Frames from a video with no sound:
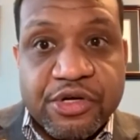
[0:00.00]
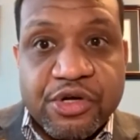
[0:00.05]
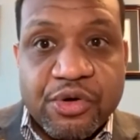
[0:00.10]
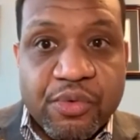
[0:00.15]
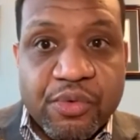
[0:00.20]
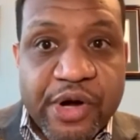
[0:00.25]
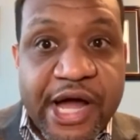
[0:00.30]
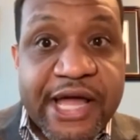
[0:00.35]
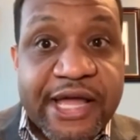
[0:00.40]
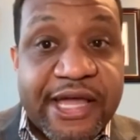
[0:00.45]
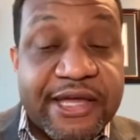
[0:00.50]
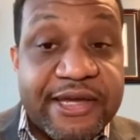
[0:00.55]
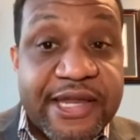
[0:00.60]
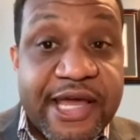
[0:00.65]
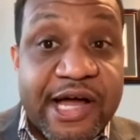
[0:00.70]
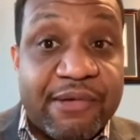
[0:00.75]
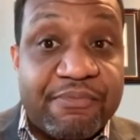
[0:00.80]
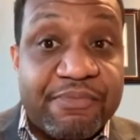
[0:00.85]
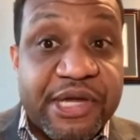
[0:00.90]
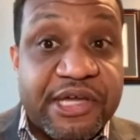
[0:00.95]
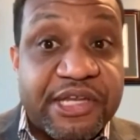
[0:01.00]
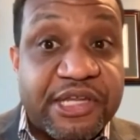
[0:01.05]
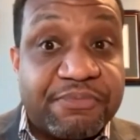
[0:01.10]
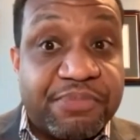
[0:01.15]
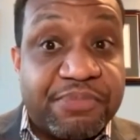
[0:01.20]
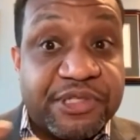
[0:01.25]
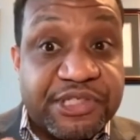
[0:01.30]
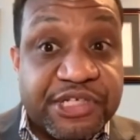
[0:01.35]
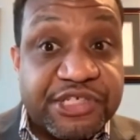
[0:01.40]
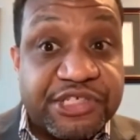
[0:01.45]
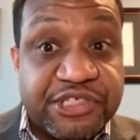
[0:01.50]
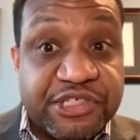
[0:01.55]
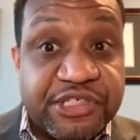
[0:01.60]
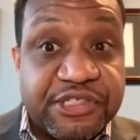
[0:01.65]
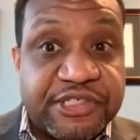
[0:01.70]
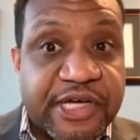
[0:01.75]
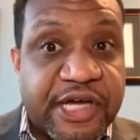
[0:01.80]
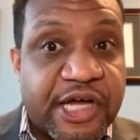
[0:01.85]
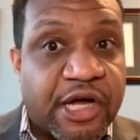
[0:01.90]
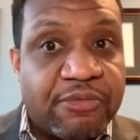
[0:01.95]
where I can now be in the
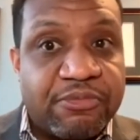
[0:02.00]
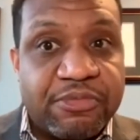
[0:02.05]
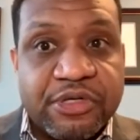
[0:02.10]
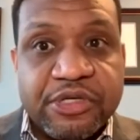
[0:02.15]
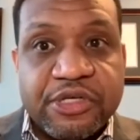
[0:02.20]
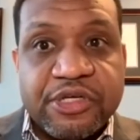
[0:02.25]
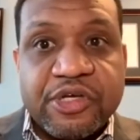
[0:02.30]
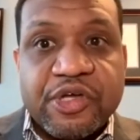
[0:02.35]
position to help